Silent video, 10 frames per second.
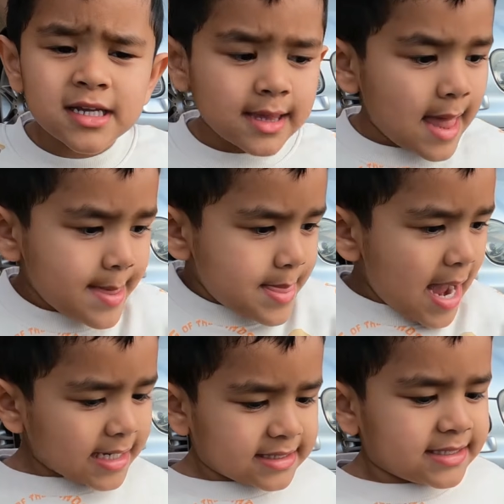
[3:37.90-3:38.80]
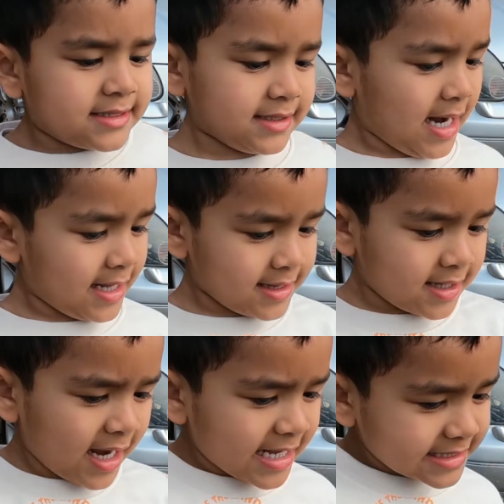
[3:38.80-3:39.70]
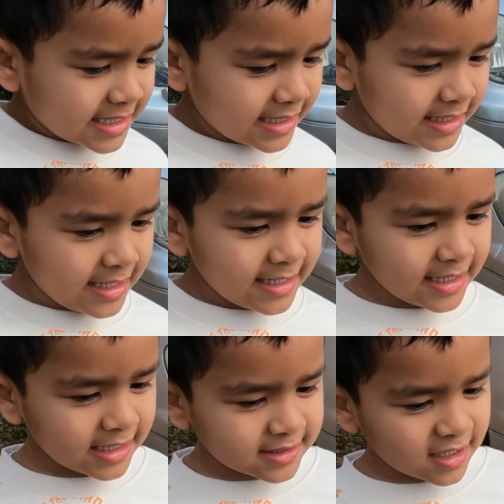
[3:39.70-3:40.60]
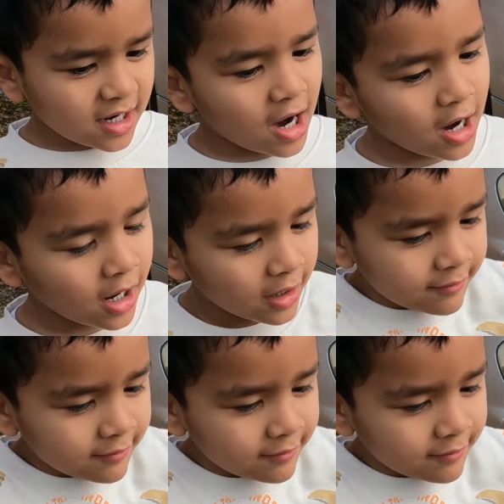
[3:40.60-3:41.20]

So the next strength is cleaning the car